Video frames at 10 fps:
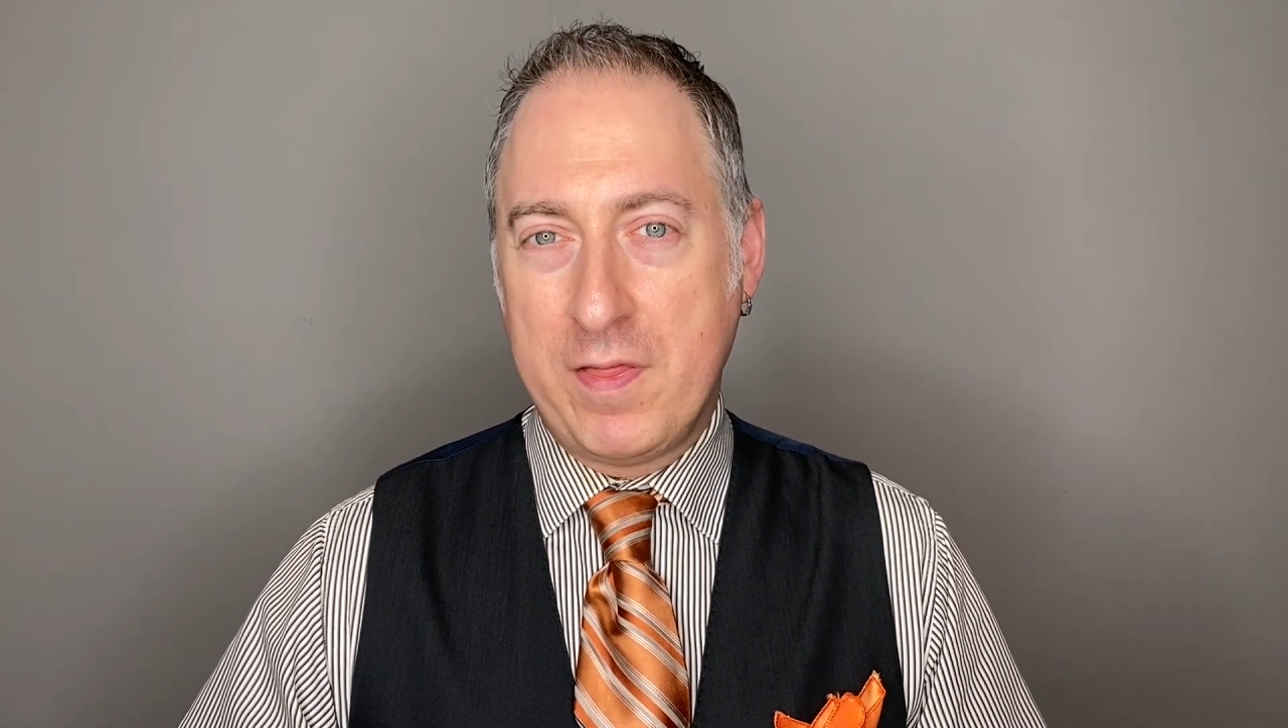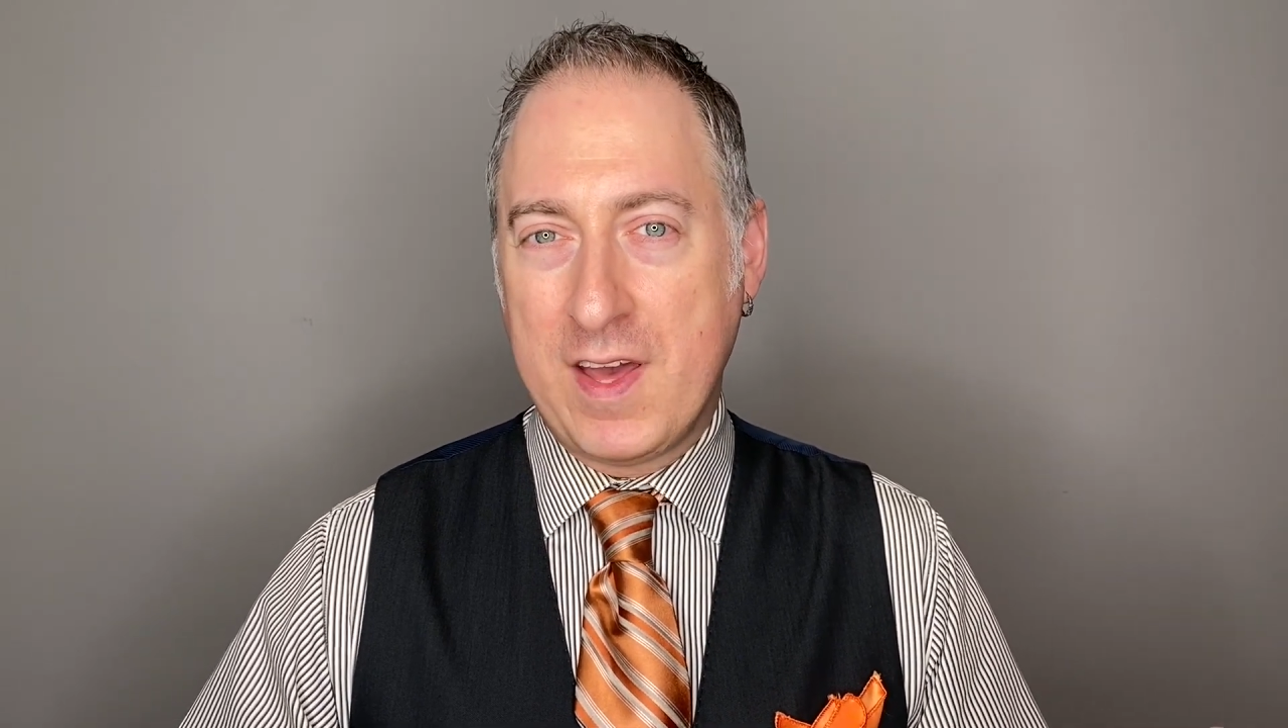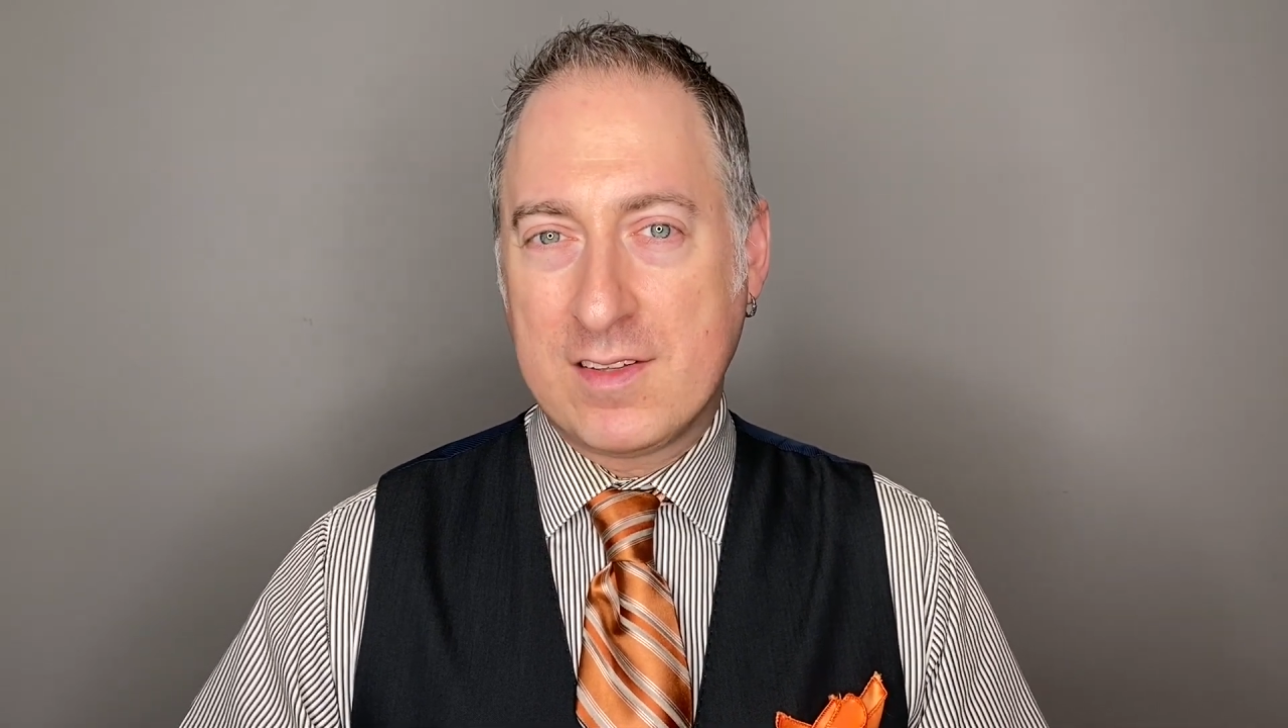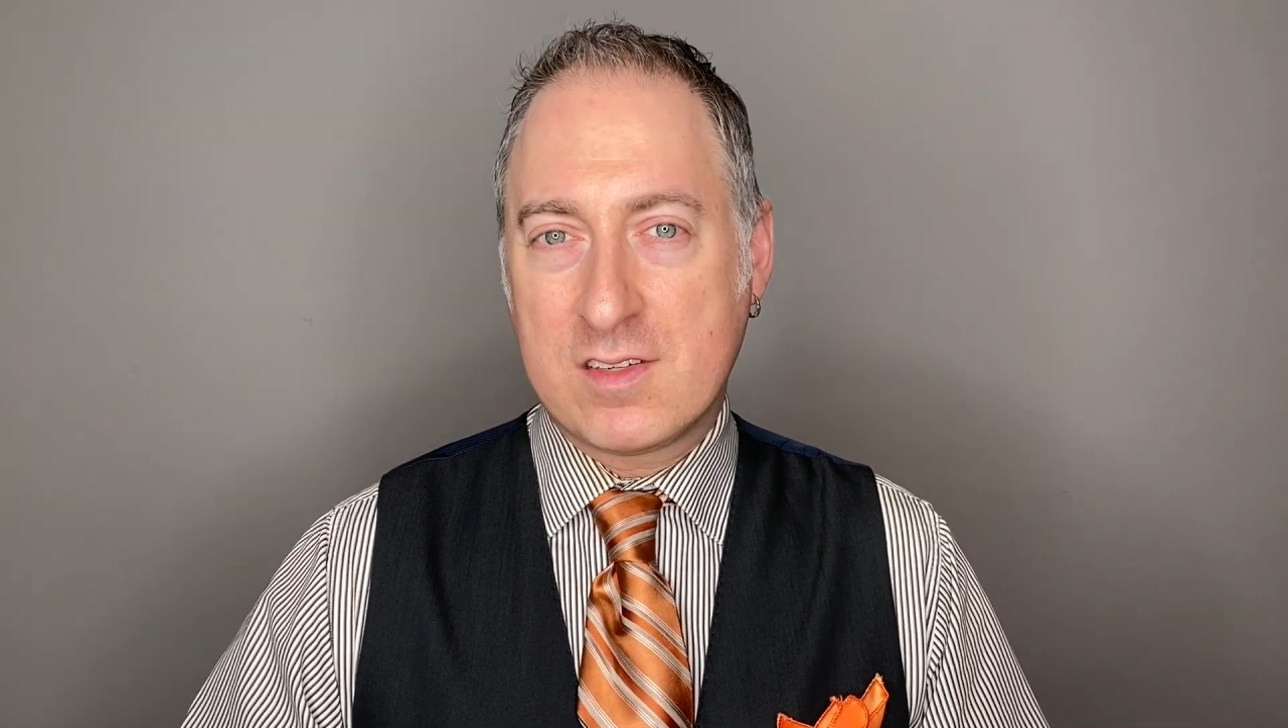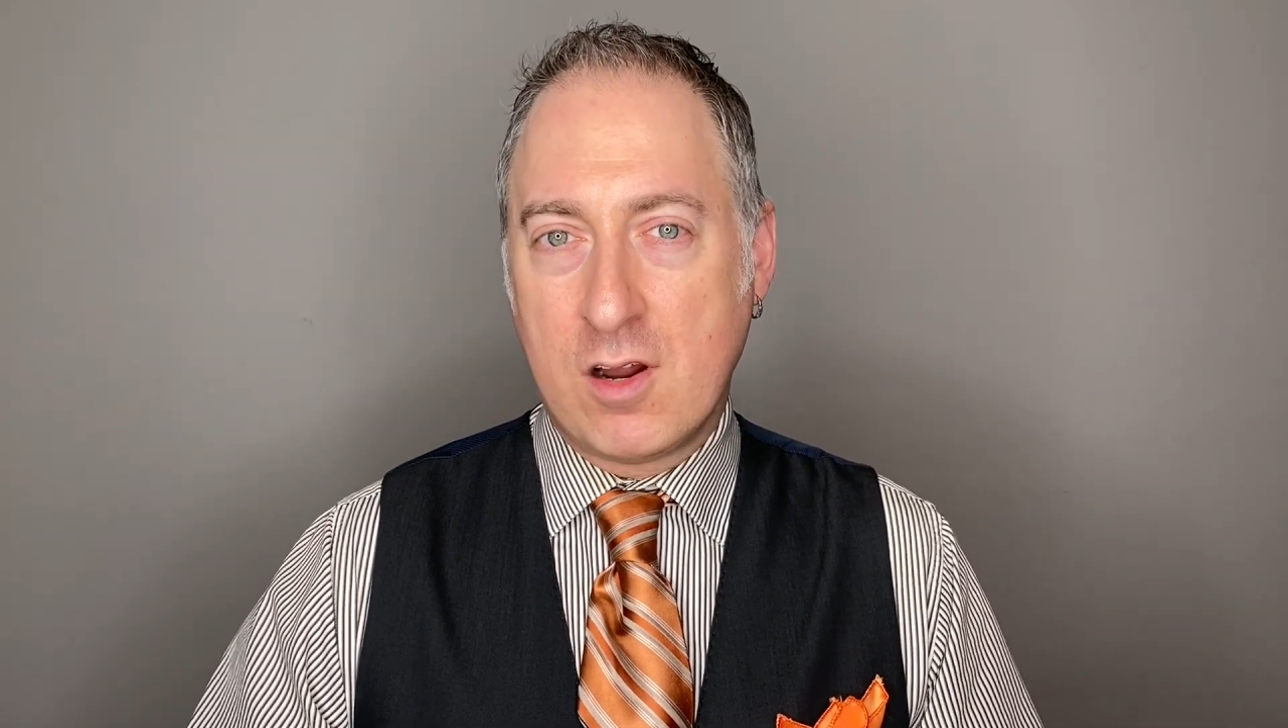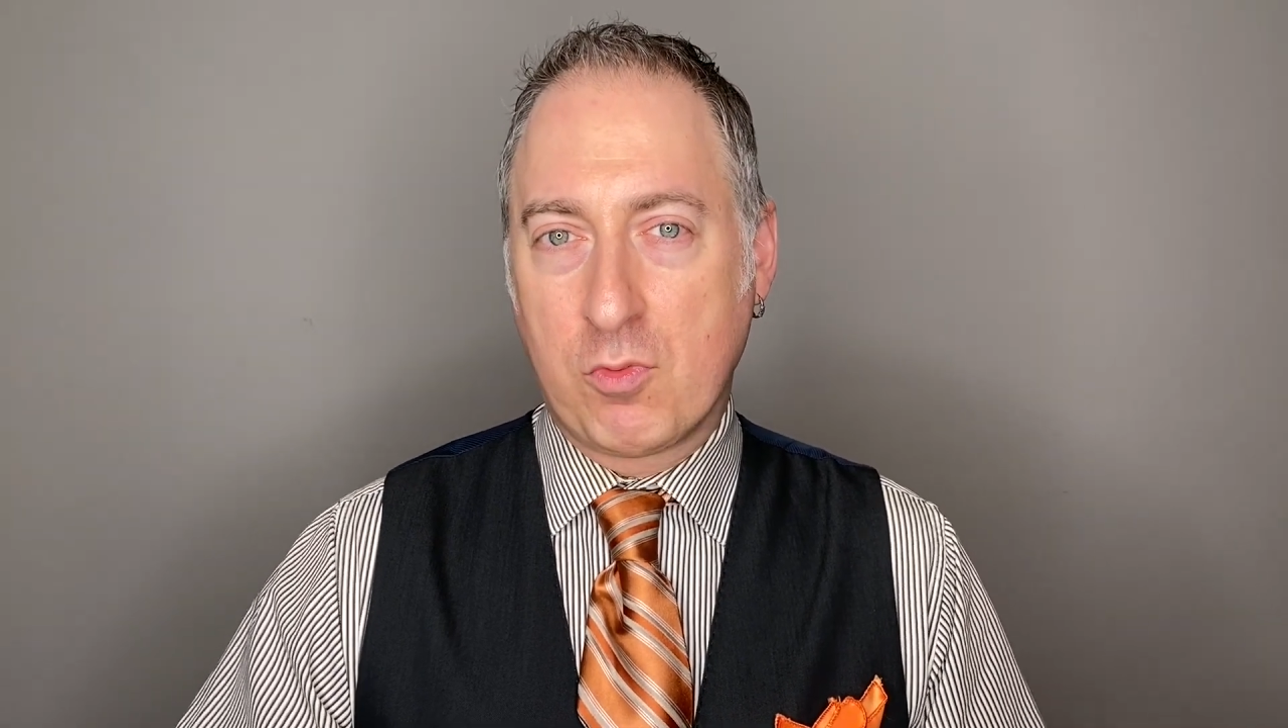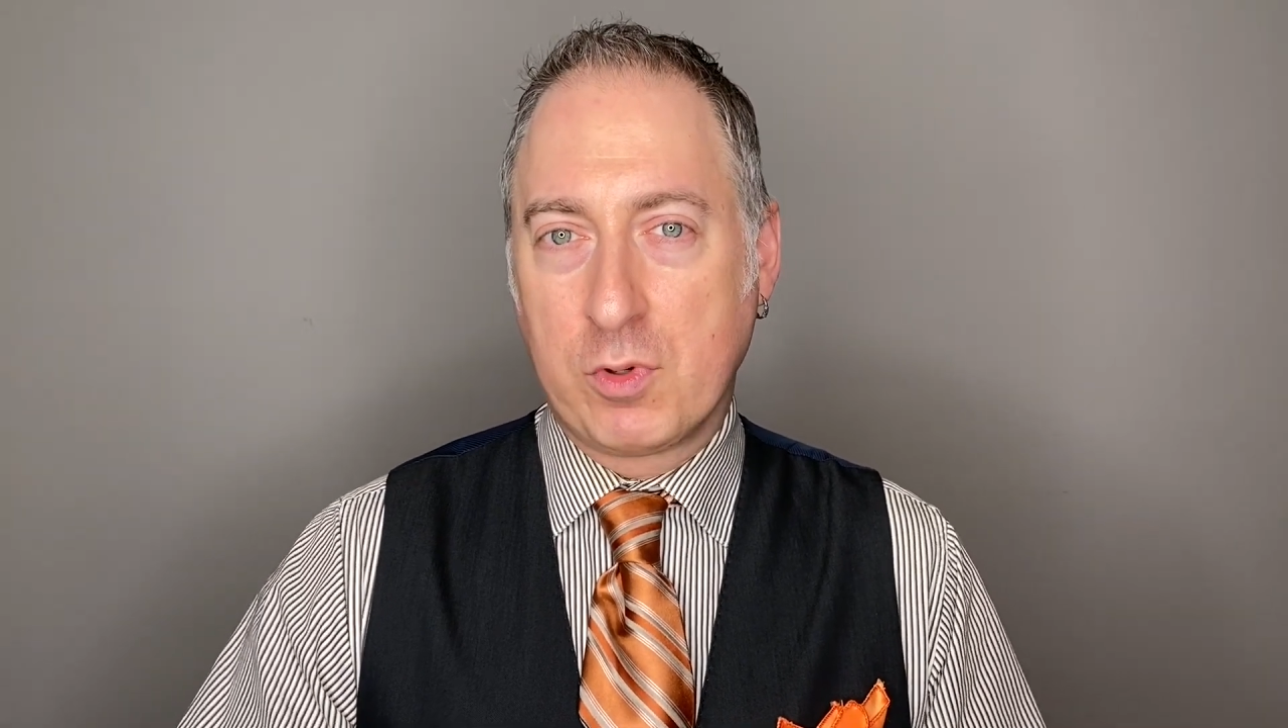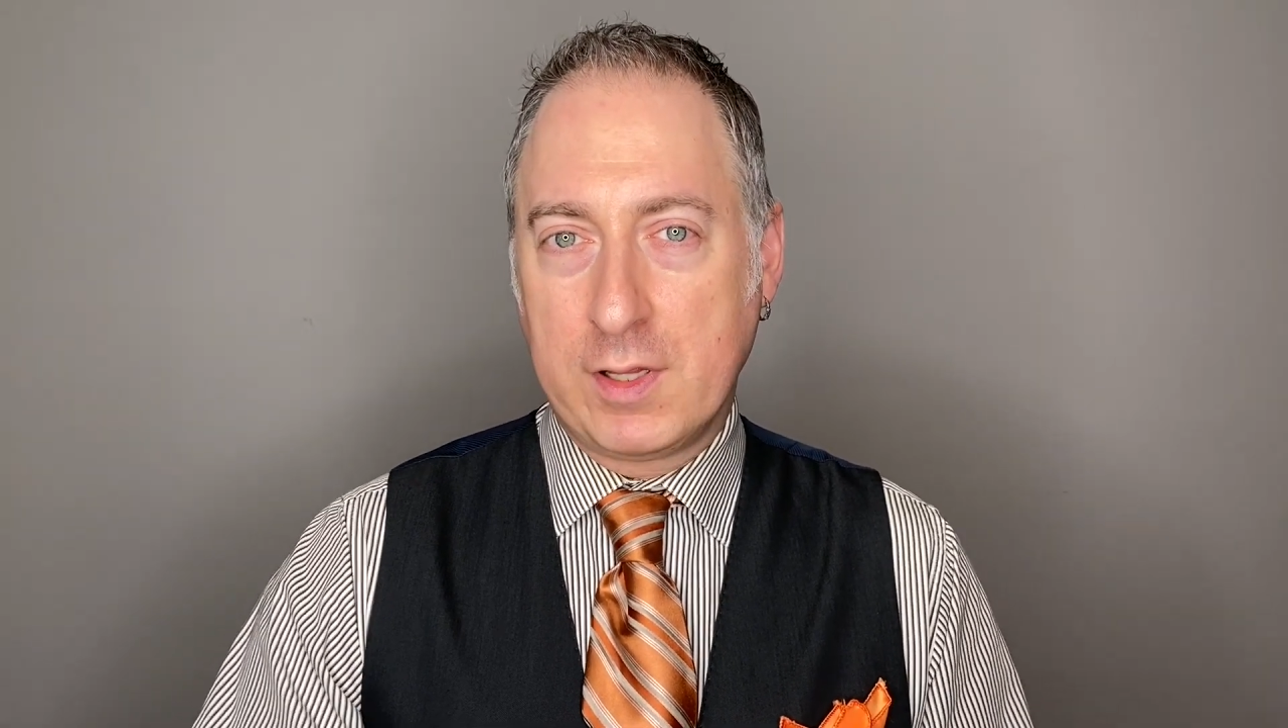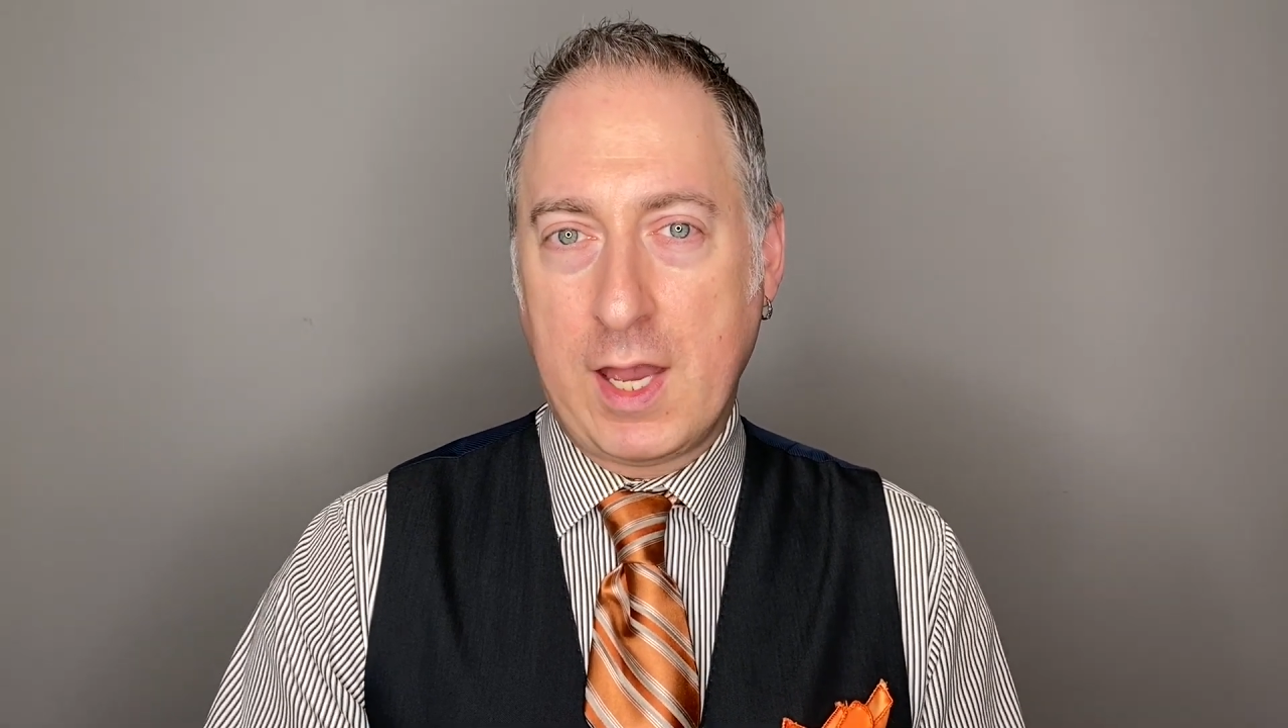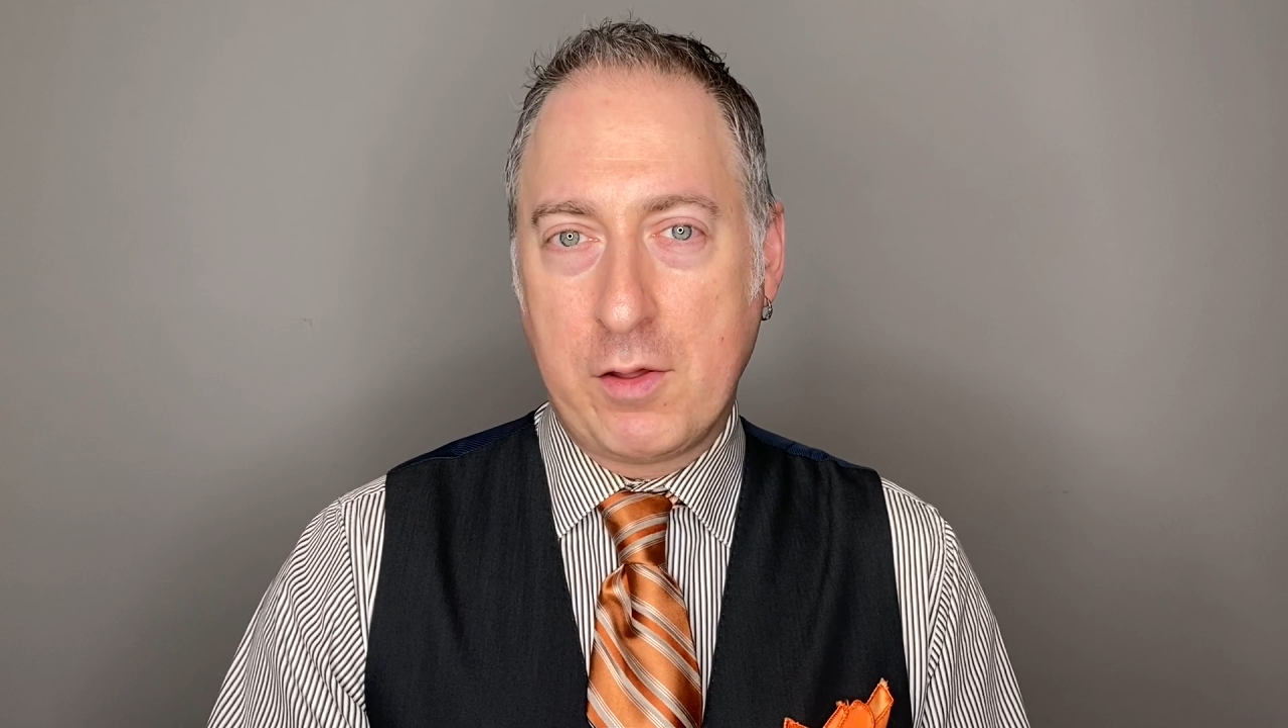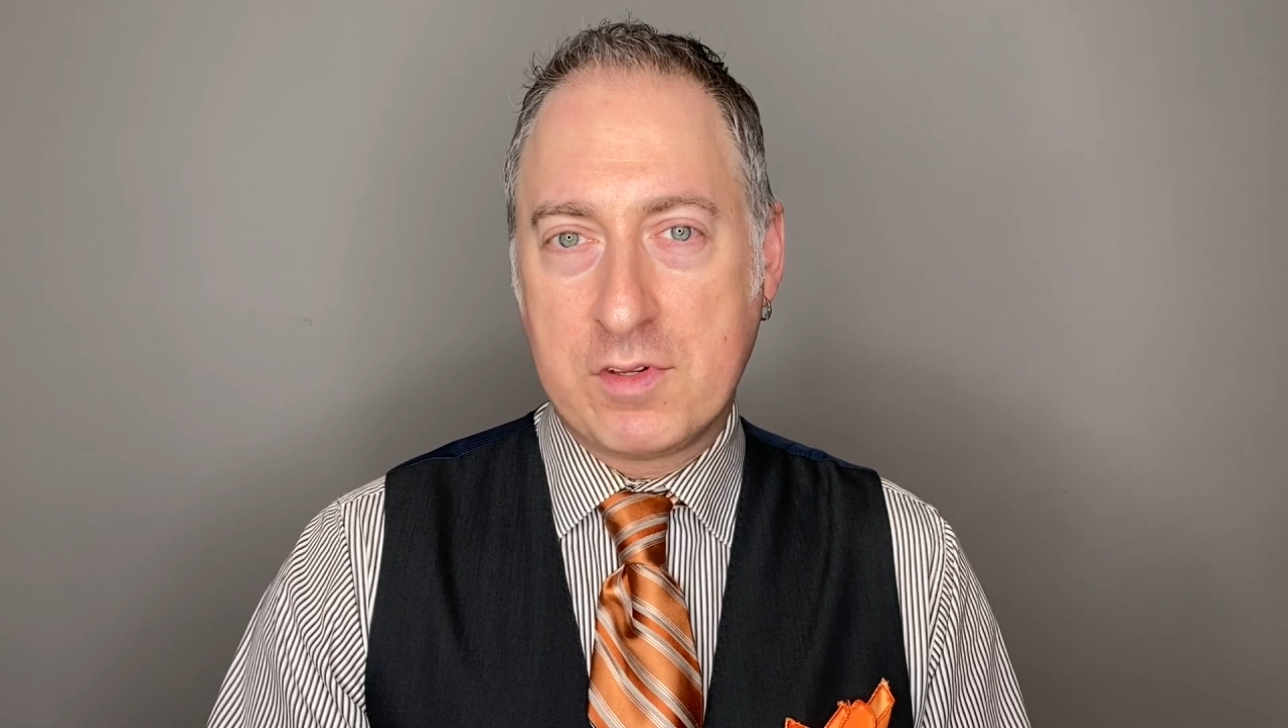that's not really how